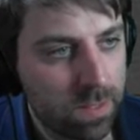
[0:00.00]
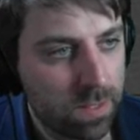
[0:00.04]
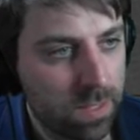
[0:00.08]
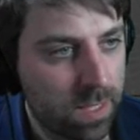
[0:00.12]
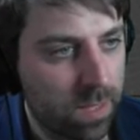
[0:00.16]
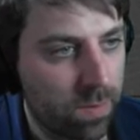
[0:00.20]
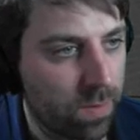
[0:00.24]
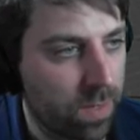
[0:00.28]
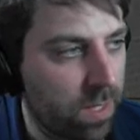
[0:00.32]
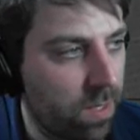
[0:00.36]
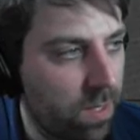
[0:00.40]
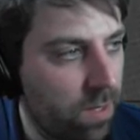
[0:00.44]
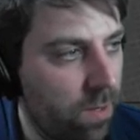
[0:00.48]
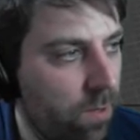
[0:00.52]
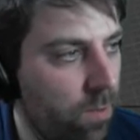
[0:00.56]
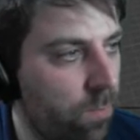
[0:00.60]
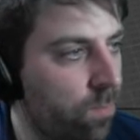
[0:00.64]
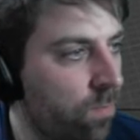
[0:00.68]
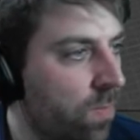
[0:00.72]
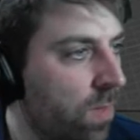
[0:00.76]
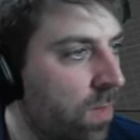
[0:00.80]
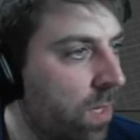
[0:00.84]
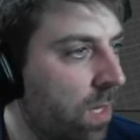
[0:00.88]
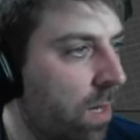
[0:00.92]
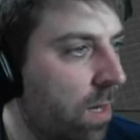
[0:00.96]
there we go
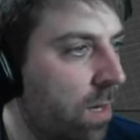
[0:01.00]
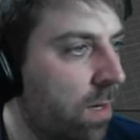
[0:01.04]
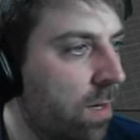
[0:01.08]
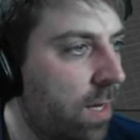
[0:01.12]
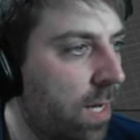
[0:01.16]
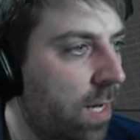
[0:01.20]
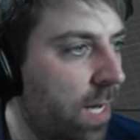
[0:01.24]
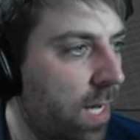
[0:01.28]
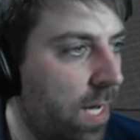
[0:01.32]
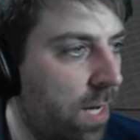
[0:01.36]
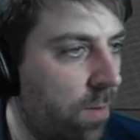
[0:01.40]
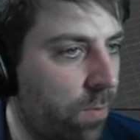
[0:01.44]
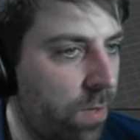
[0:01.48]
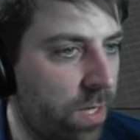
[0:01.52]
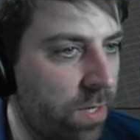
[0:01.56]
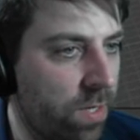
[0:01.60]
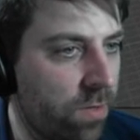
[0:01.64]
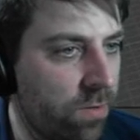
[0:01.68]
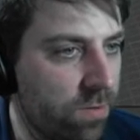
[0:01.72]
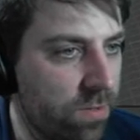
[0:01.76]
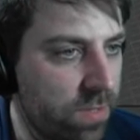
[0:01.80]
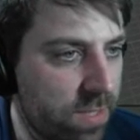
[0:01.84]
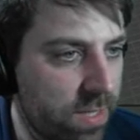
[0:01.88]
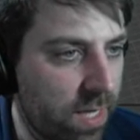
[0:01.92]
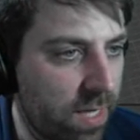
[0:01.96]
and we can
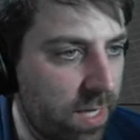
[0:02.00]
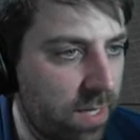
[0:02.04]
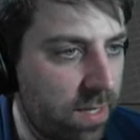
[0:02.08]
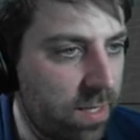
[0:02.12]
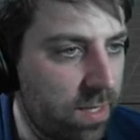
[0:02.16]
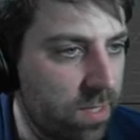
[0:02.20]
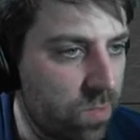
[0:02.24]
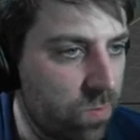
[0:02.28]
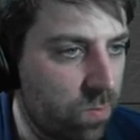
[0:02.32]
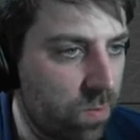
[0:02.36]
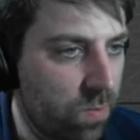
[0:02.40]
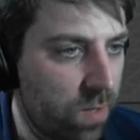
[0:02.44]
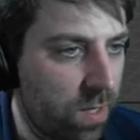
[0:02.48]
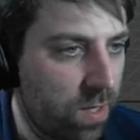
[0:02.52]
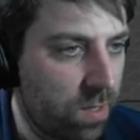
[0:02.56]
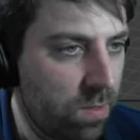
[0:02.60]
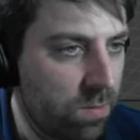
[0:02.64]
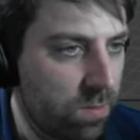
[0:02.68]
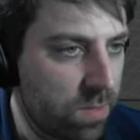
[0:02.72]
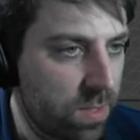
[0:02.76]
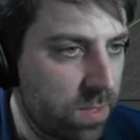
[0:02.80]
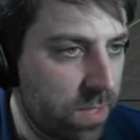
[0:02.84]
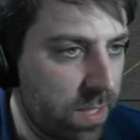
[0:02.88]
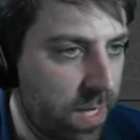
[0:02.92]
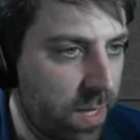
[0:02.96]
do Z as
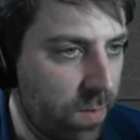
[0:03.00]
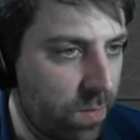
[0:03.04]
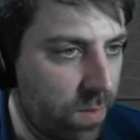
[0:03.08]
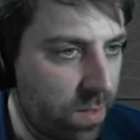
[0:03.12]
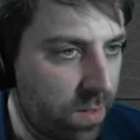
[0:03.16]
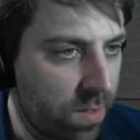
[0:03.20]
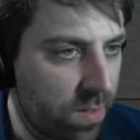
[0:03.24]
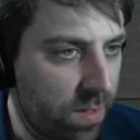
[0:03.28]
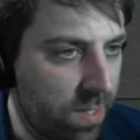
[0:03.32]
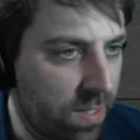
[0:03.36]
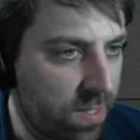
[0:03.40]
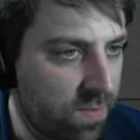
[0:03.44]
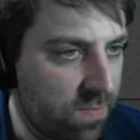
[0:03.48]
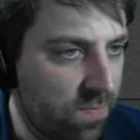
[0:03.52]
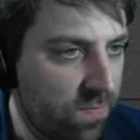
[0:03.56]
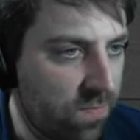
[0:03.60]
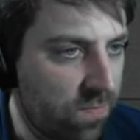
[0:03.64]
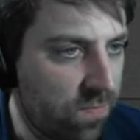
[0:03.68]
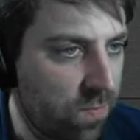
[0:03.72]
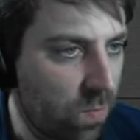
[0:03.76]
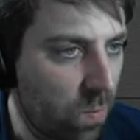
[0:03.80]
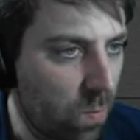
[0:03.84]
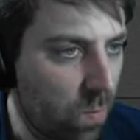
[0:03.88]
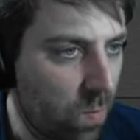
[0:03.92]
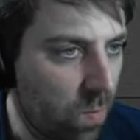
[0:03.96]
well so now we've got these
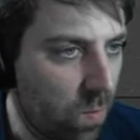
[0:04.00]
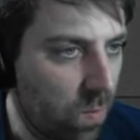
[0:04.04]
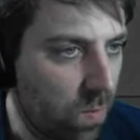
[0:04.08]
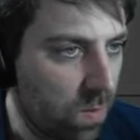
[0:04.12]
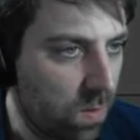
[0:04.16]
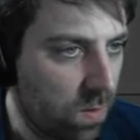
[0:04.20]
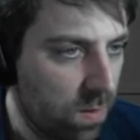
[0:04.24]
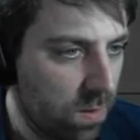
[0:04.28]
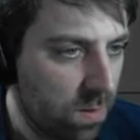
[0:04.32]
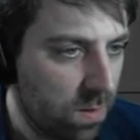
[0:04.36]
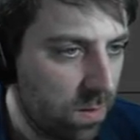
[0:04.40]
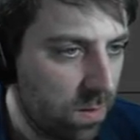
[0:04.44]
four